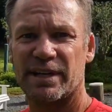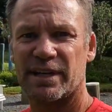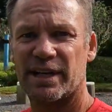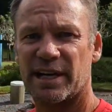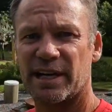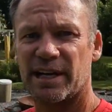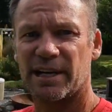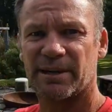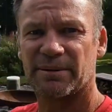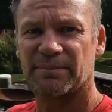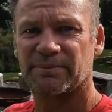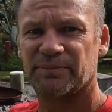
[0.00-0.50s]

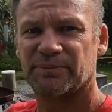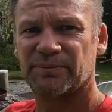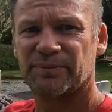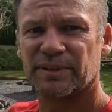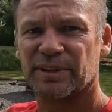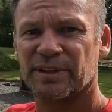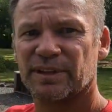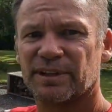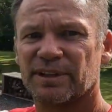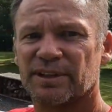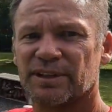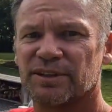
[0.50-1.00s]
Um,
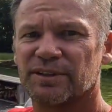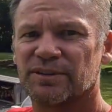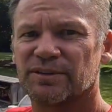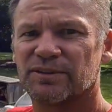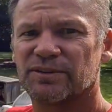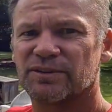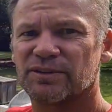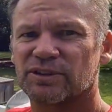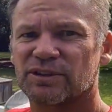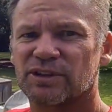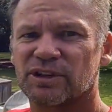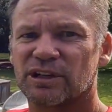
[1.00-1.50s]

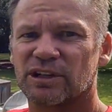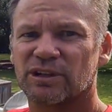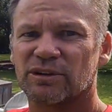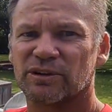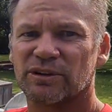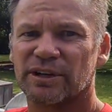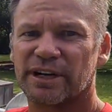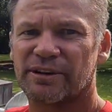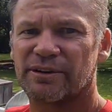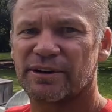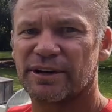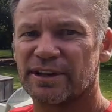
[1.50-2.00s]
got a
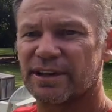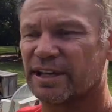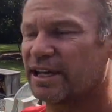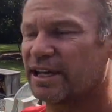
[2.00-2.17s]
little area